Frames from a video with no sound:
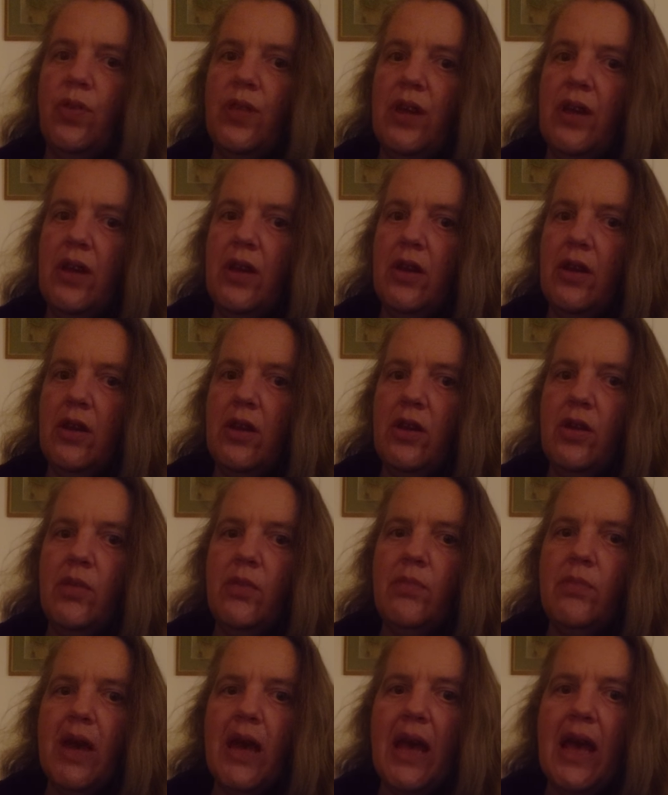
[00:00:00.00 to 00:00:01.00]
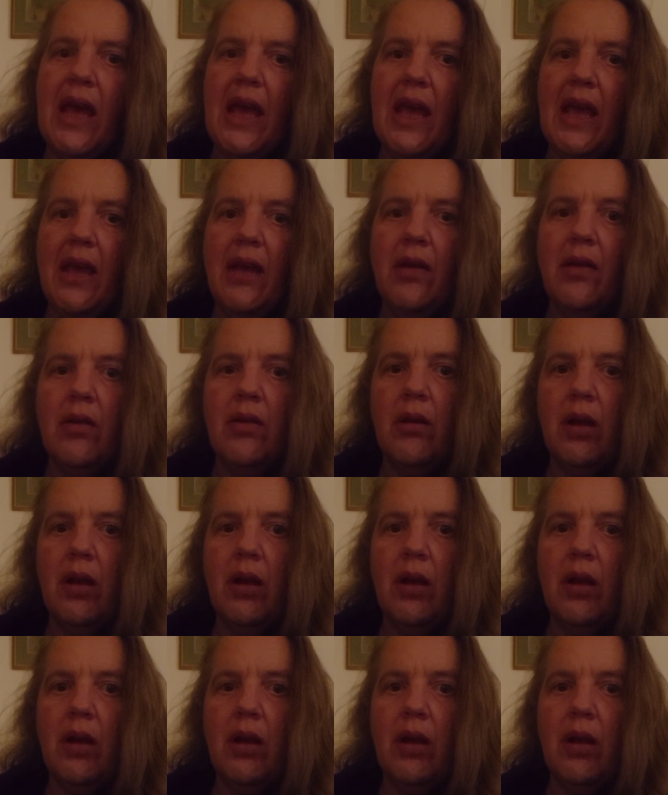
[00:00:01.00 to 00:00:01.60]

that you may